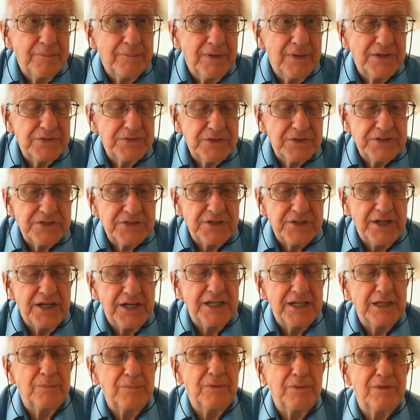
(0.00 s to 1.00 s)
By
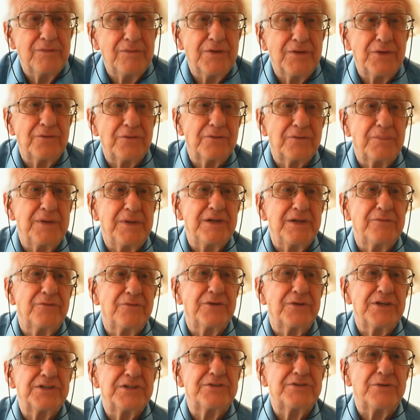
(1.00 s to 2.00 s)
sustainable, we don't mean
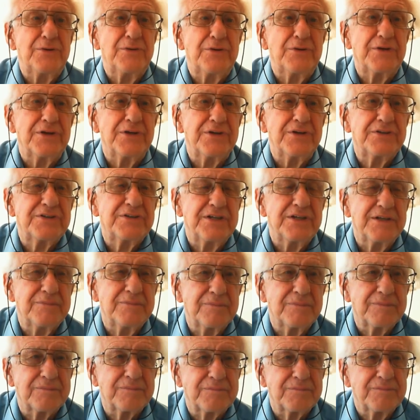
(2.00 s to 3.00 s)
for eternity.
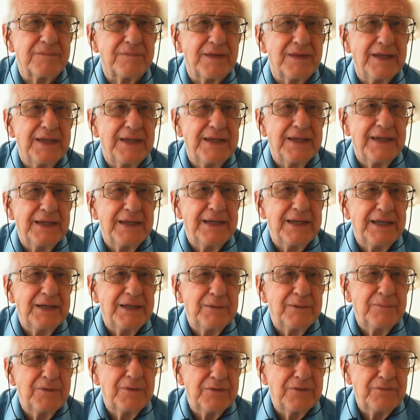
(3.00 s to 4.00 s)

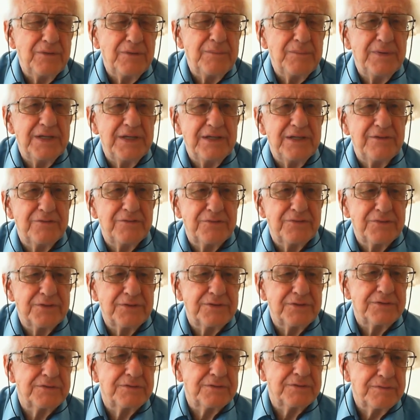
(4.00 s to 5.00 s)
But we mean
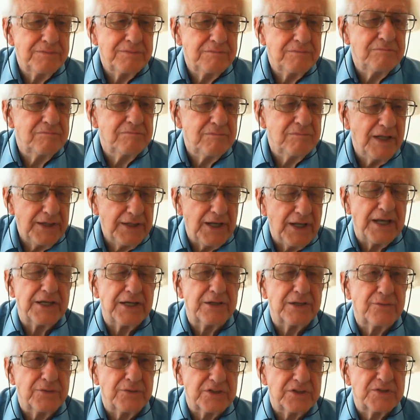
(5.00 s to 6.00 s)
for an
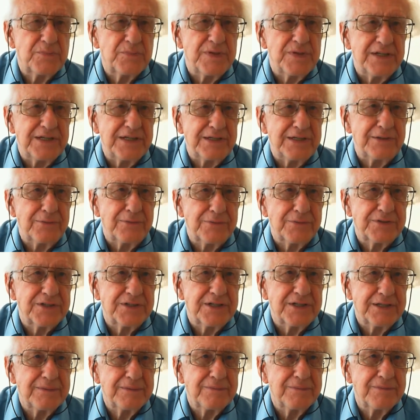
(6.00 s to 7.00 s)
adequate period of
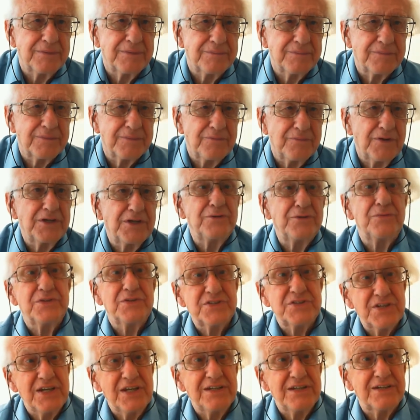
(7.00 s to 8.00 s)
time. Why do we
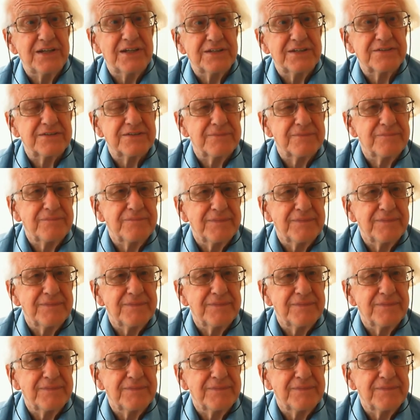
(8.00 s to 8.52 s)
say that?